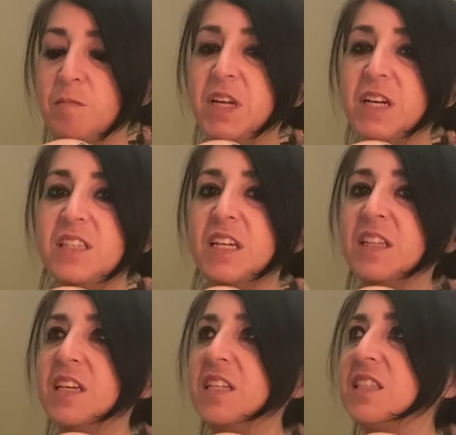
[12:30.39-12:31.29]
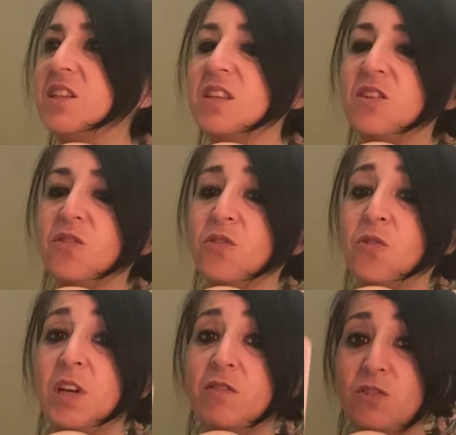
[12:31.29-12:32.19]
Because like this
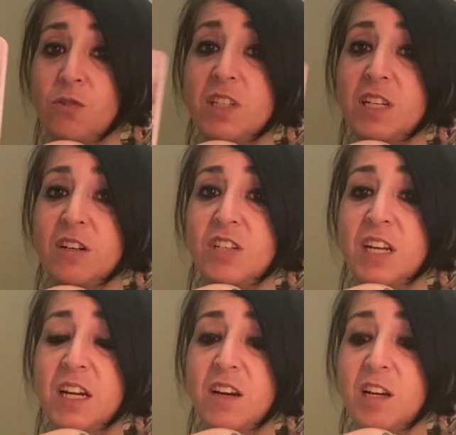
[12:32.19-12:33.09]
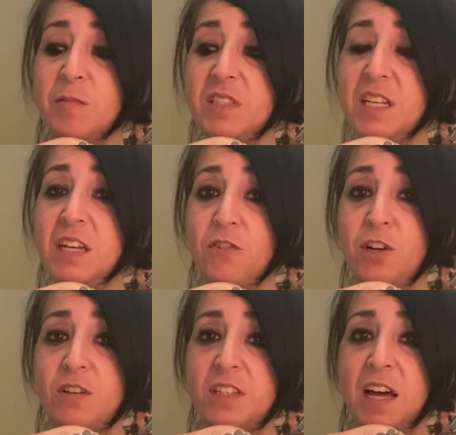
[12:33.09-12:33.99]
Three of Swords energy here that I'm seeing for
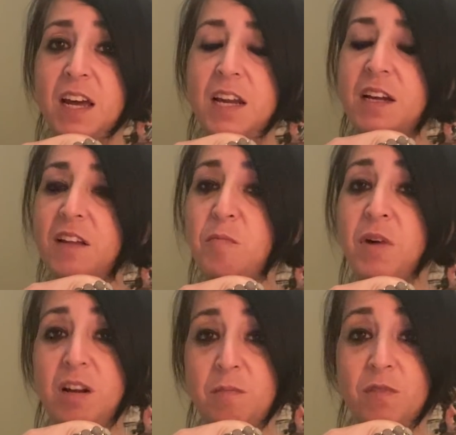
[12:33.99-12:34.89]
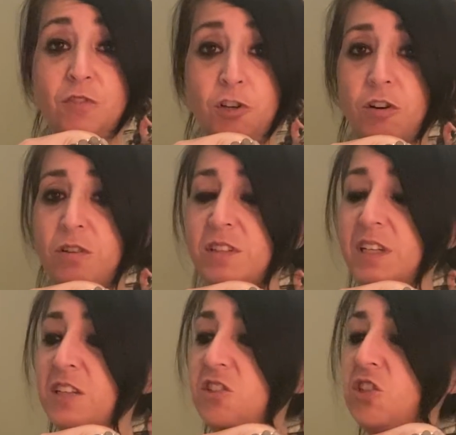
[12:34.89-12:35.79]
your side on the bottom of your
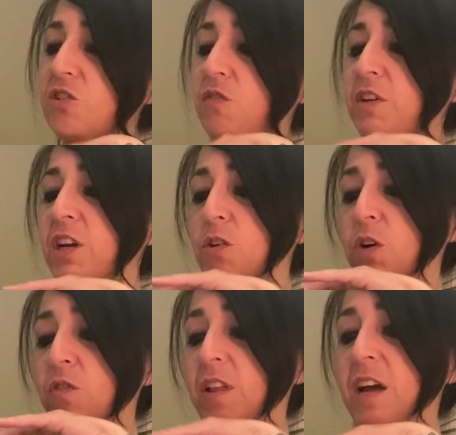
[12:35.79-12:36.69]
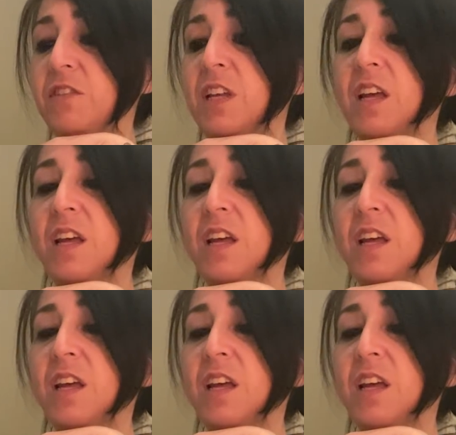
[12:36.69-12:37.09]
issues over here, whoever left,